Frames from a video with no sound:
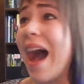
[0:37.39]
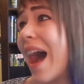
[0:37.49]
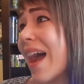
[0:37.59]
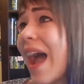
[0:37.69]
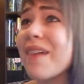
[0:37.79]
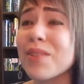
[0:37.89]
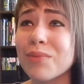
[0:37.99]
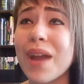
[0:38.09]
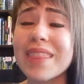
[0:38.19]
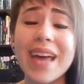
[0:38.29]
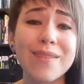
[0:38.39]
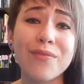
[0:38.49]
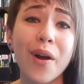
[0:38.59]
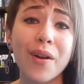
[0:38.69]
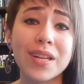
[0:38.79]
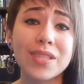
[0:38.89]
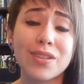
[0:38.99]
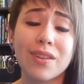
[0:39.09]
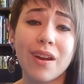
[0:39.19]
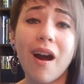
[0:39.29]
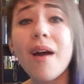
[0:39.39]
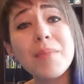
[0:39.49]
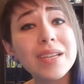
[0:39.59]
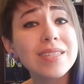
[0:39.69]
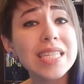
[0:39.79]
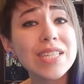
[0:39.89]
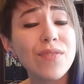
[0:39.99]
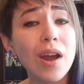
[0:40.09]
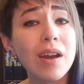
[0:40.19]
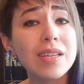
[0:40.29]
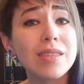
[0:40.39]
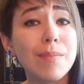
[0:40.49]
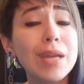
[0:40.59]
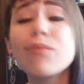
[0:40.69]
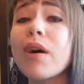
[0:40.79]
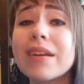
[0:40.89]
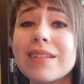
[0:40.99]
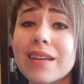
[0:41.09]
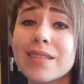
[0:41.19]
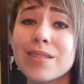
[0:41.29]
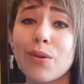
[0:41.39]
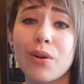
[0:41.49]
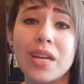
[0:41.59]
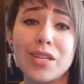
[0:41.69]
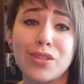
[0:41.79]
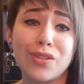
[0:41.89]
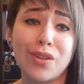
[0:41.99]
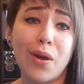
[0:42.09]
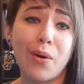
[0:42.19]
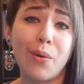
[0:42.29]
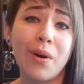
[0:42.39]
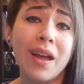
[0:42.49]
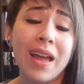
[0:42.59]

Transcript: I haven't read that far into the comics as far as the main Walking Dead stories, so